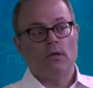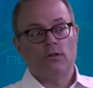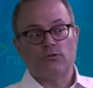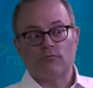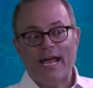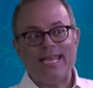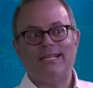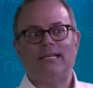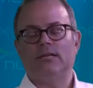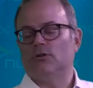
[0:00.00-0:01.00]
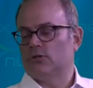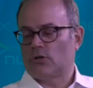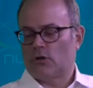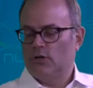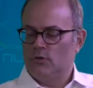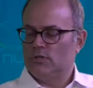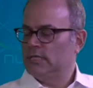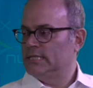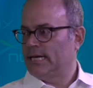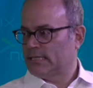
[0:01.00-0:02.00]
The regulators are
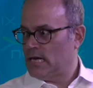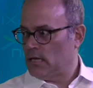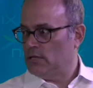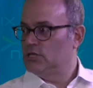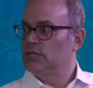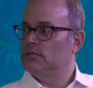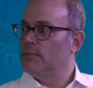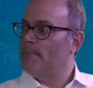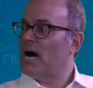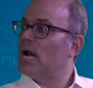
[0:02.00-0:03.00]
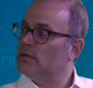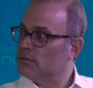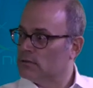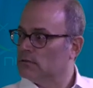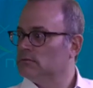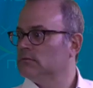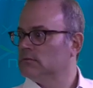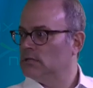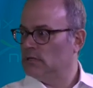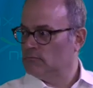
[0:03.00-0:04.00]
using technology to monitor
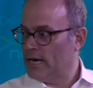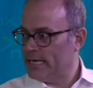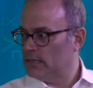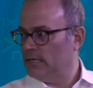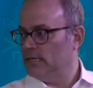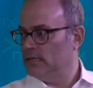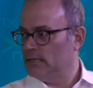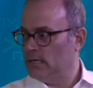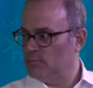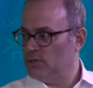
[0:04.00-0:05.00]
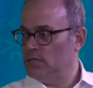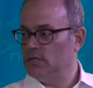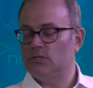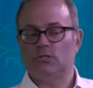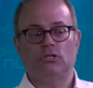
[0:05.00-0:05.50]
the regulated companies.